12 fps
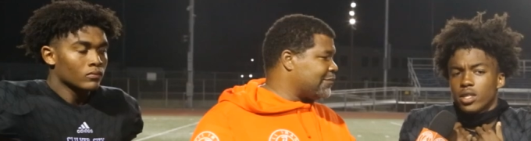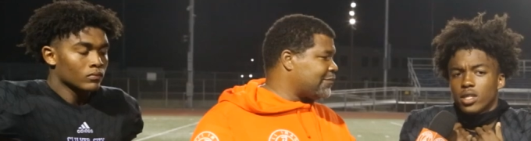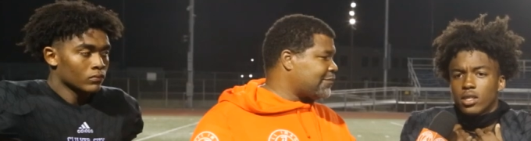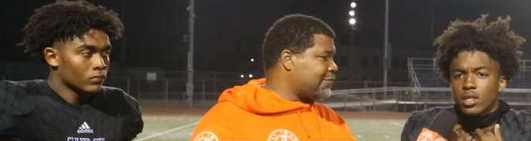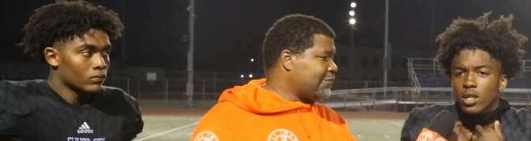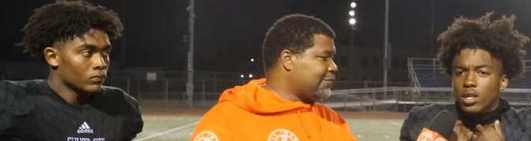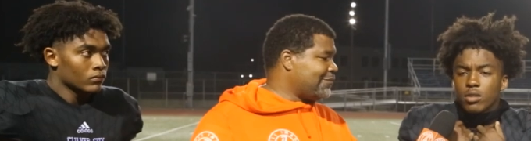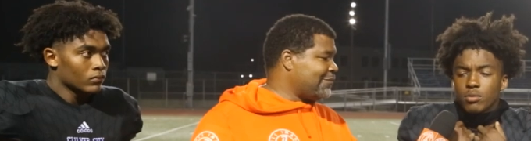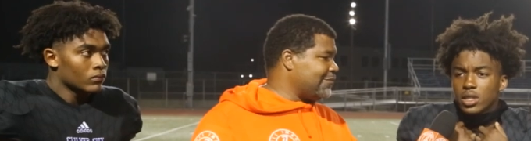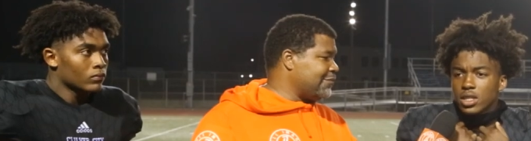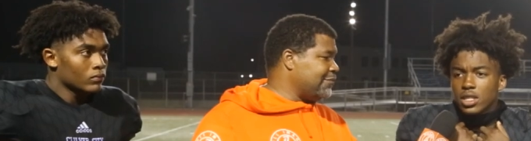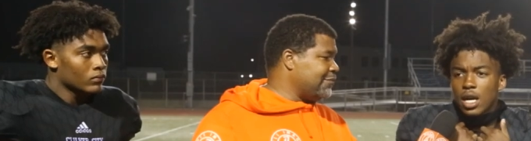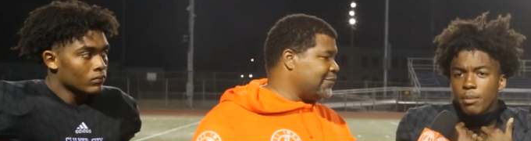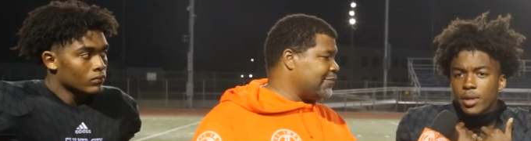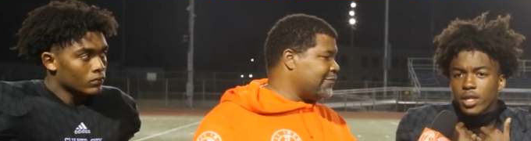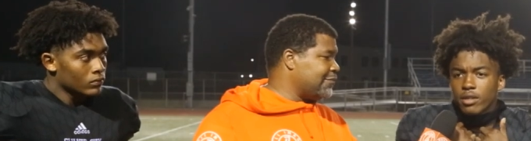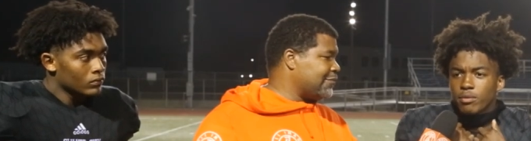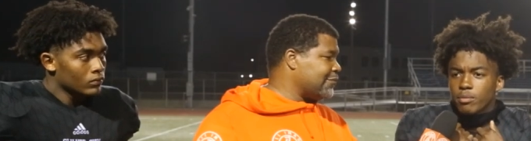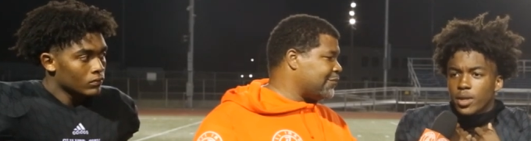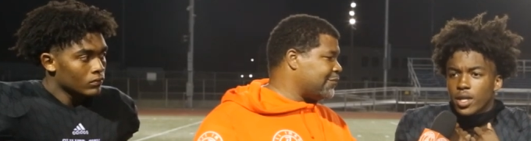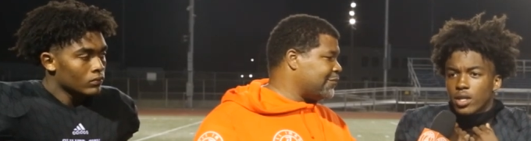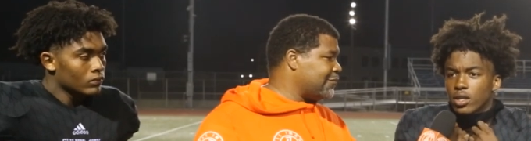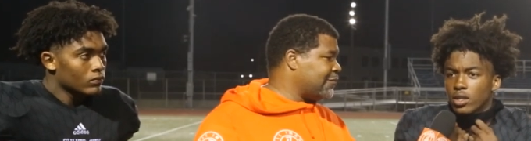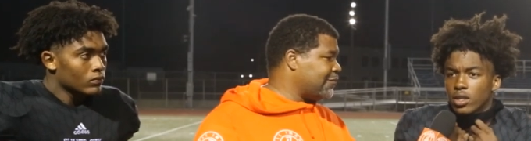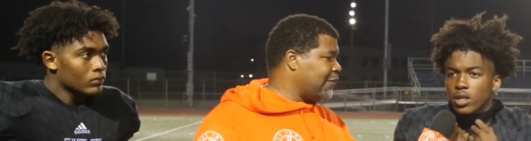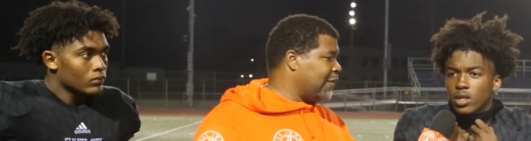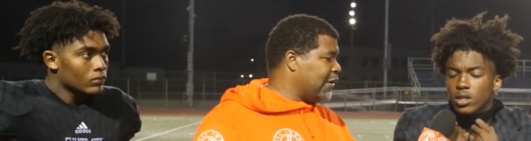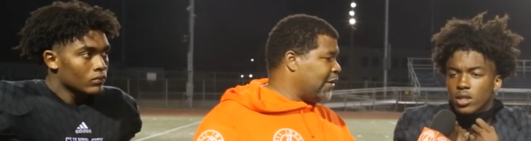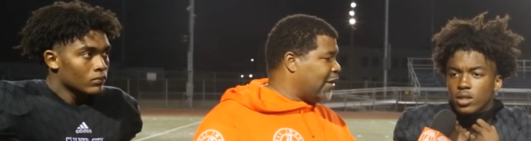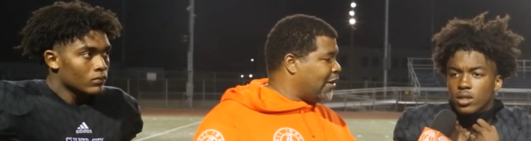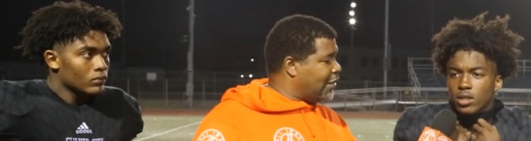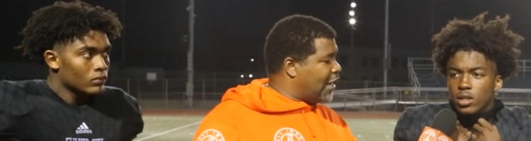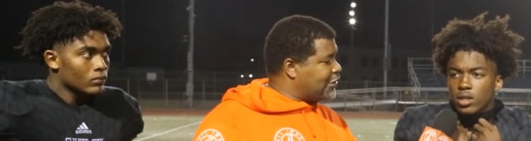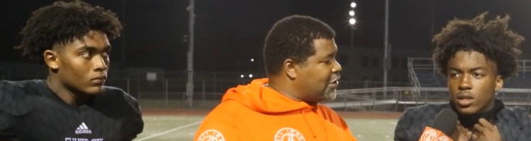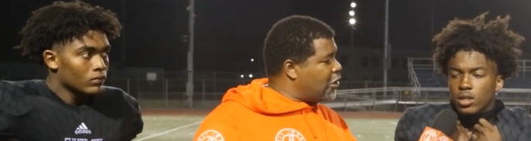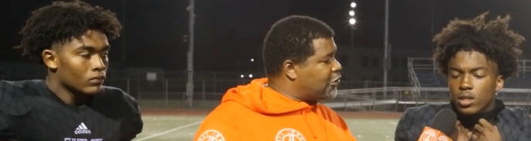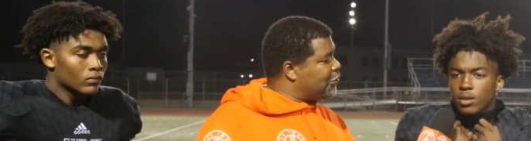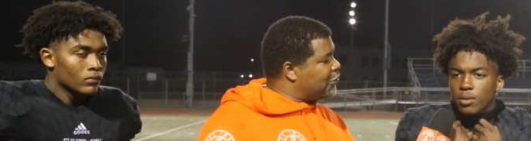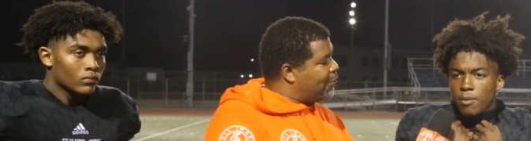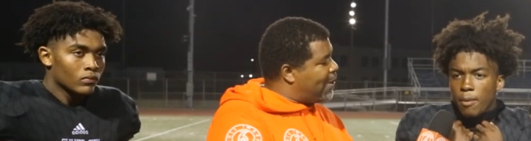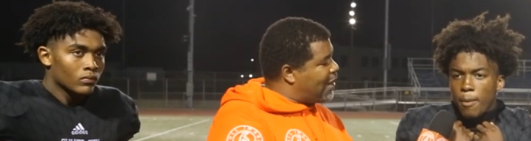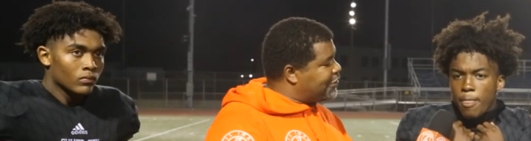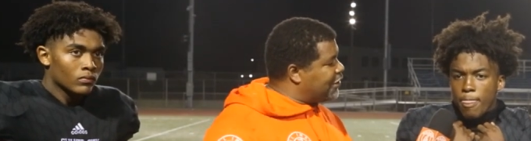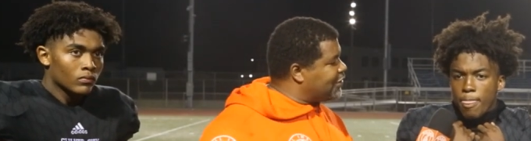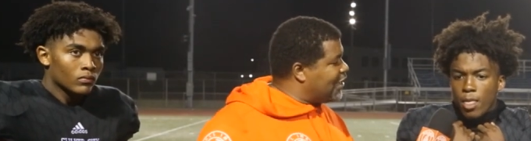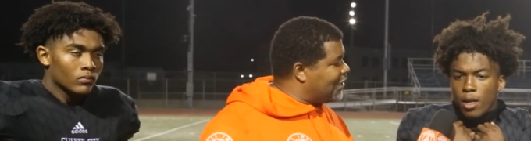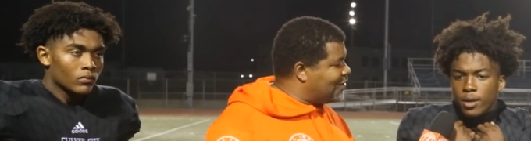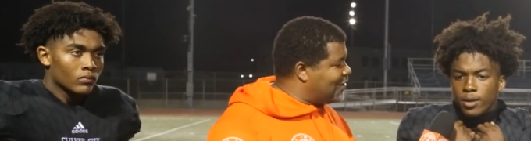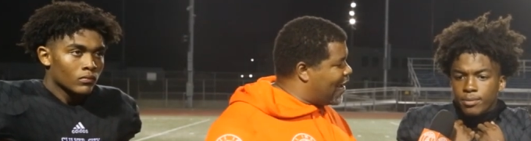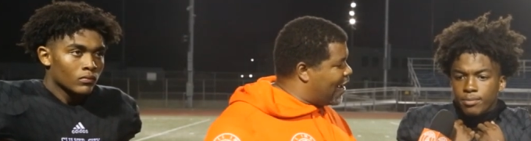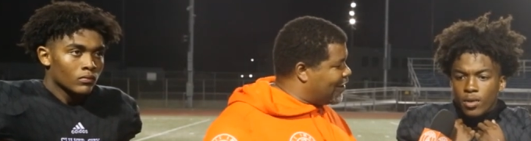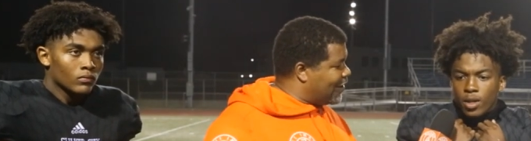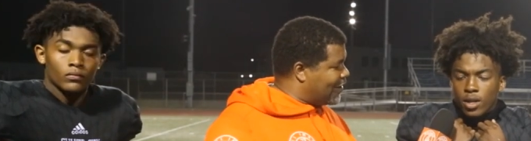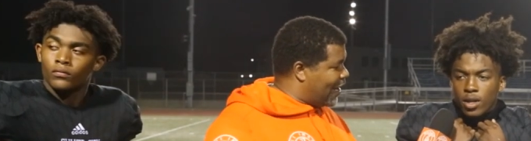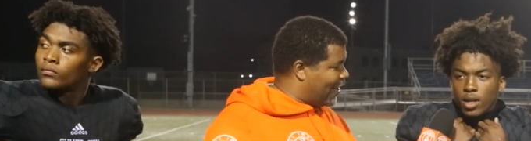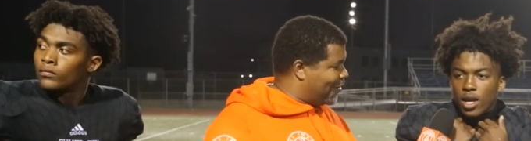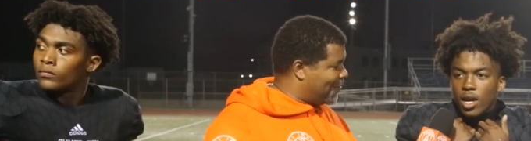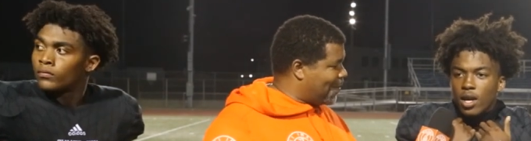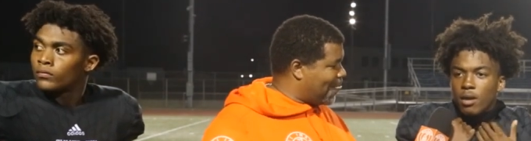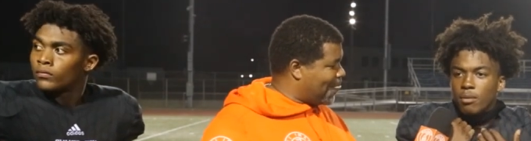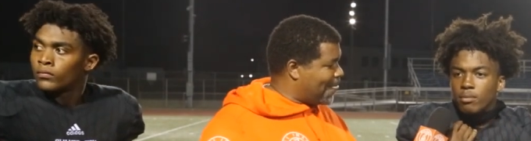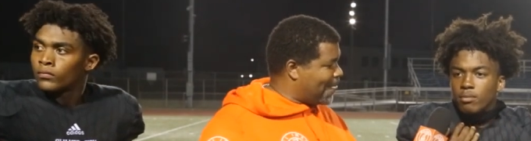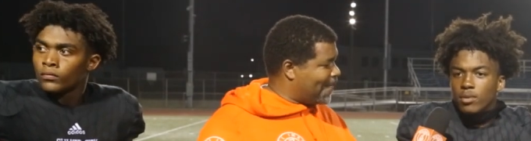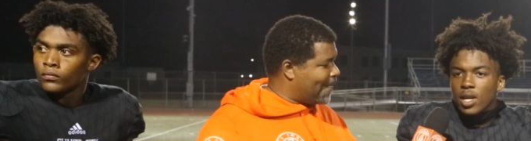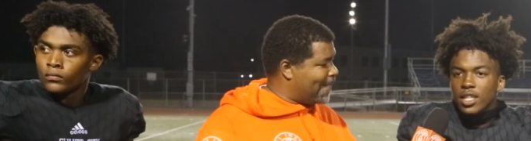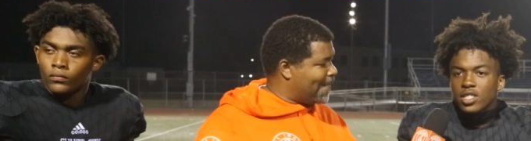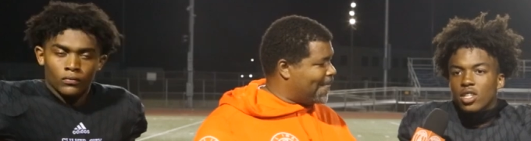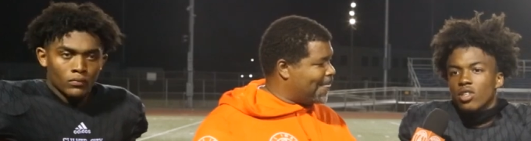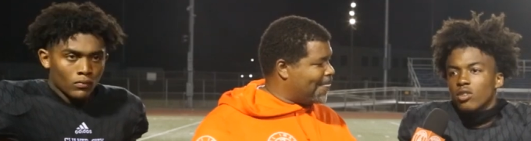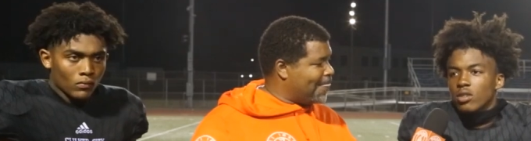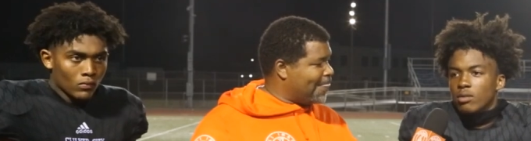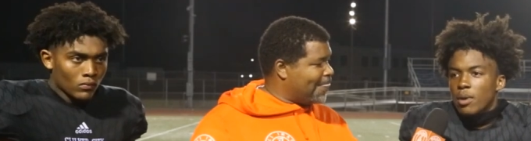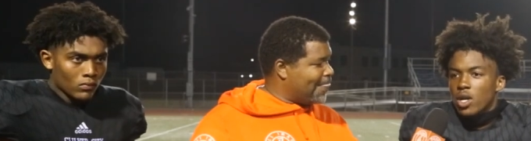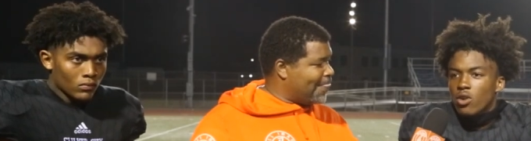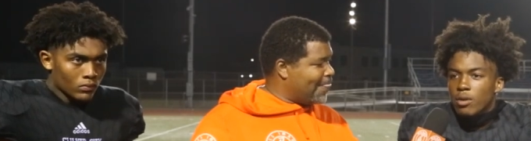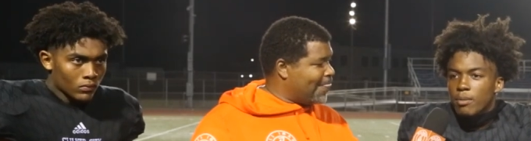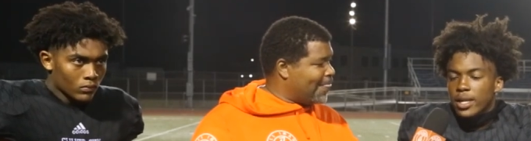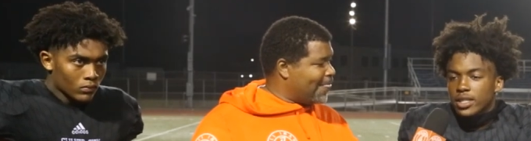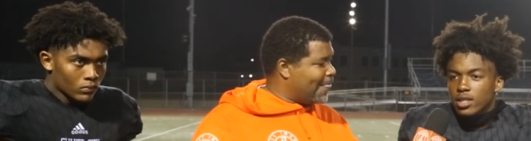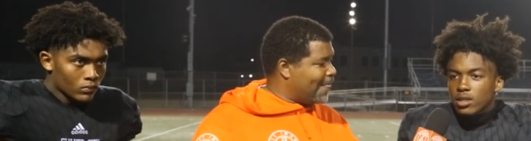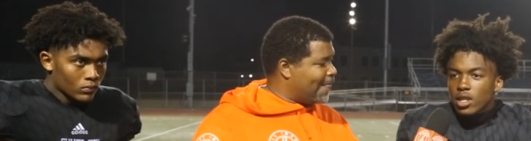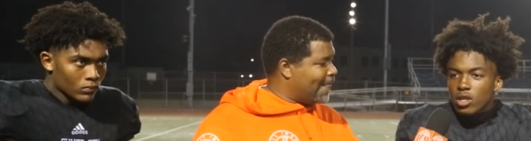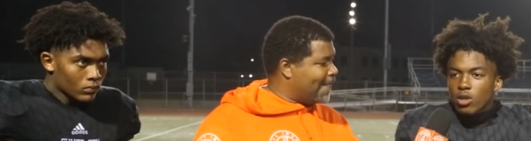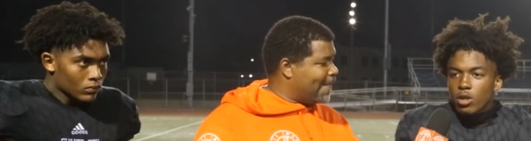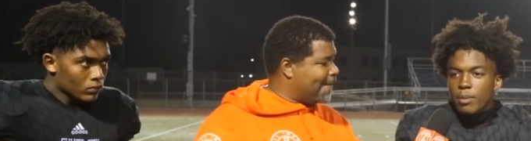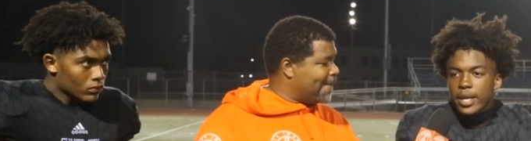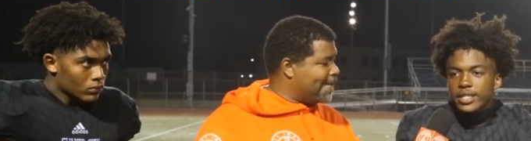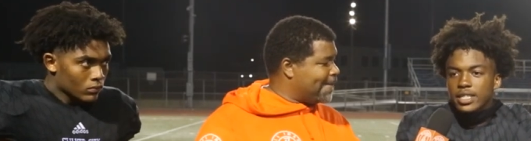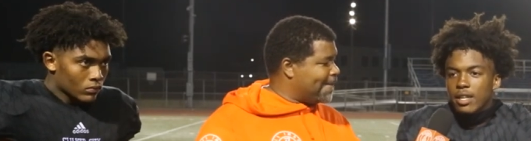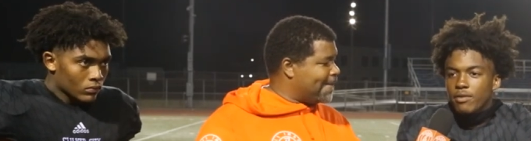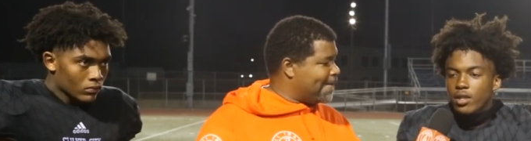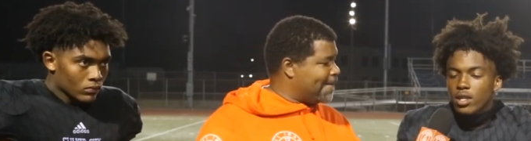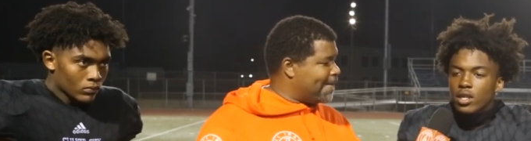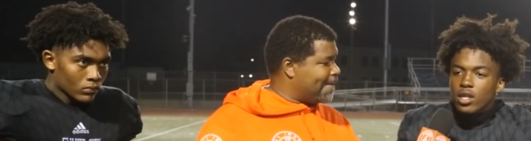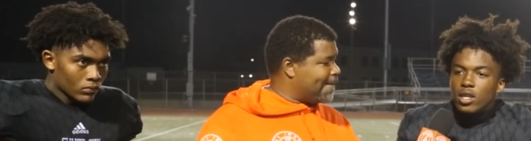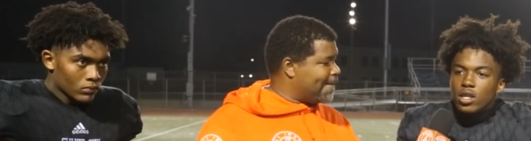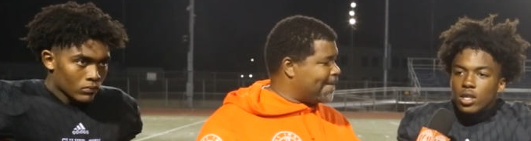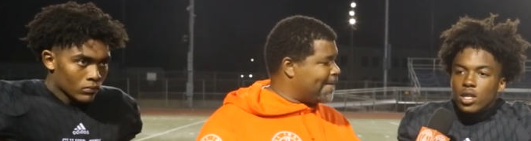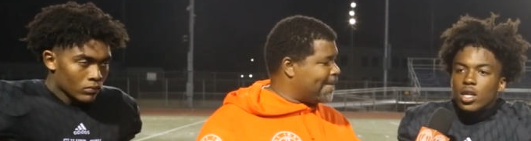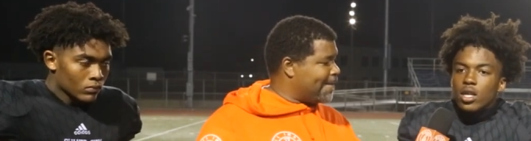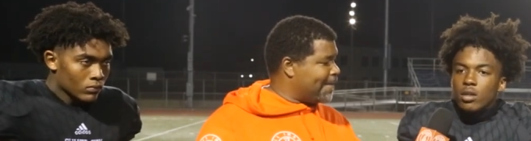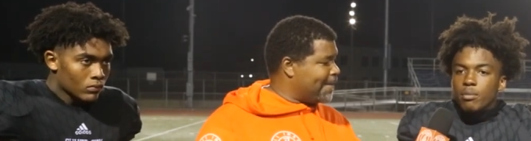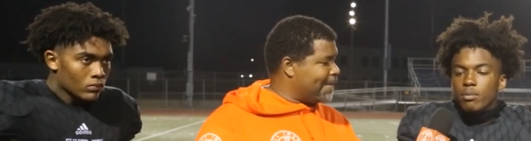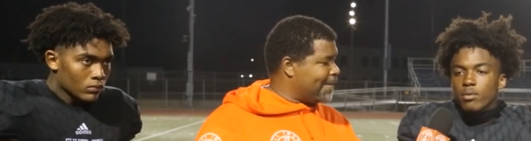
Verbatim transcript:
Speaker 1: it, and we just dominated from there.
Speaker 2: Now talk to us about your touchdown today.
Speaker 1: Um, I told my quarterback, young quarterback Zevi, um,